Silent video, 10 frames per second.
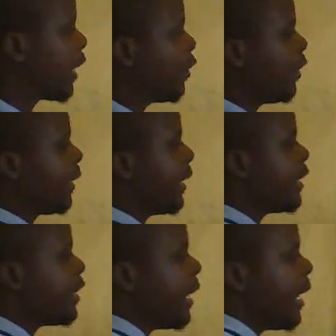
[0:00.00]
can only
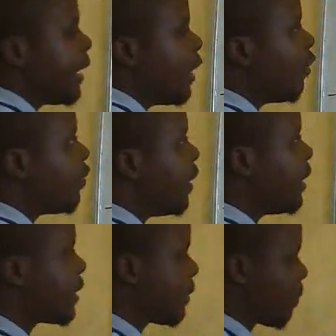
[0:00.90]
get the area of
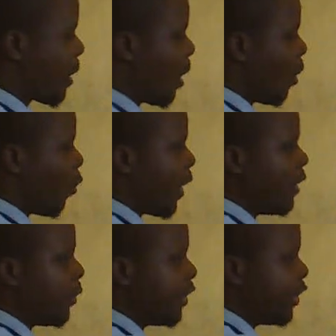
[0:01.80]
this when we